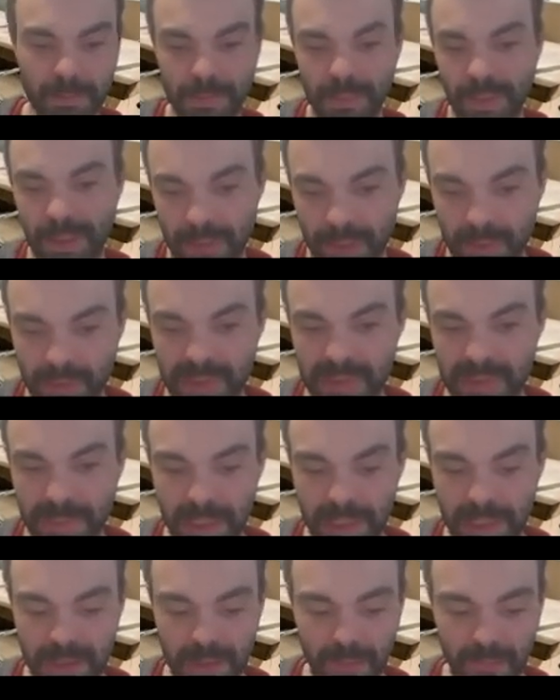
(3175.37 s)
yeah, the
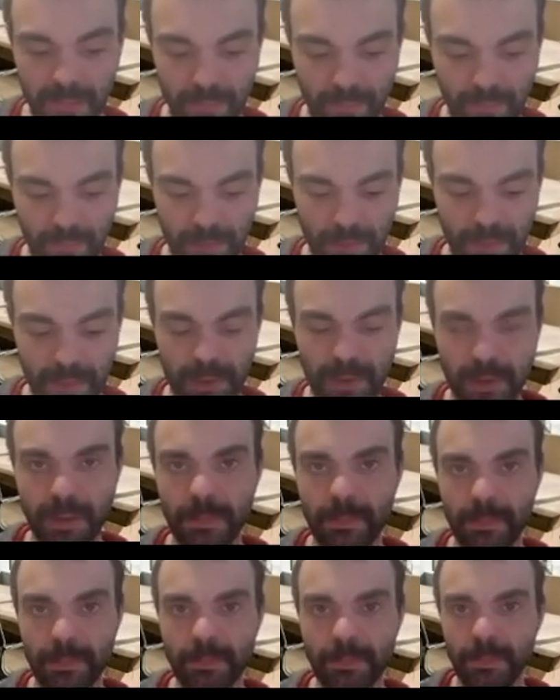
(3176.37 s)
respective
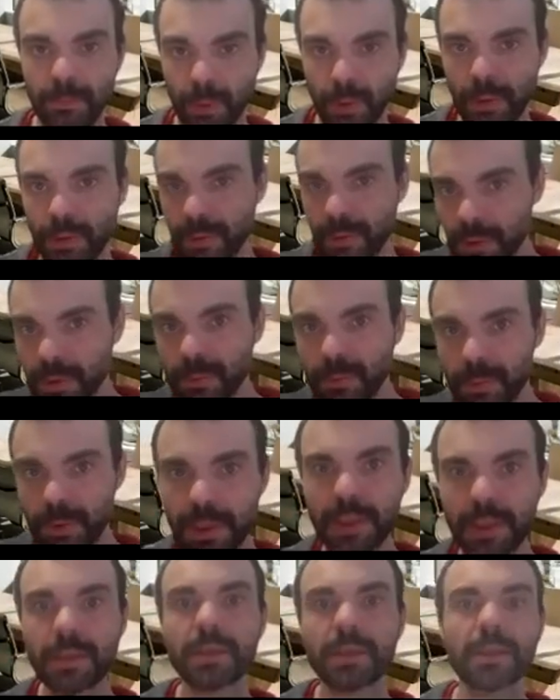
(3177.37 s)
block that you put
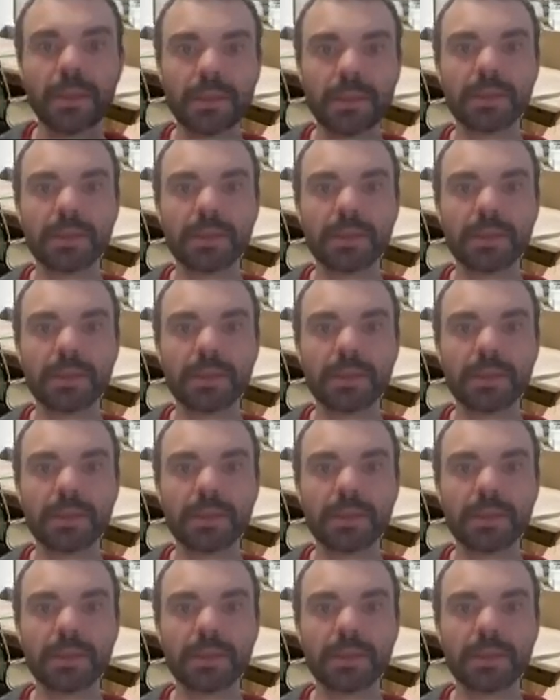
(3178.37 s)
in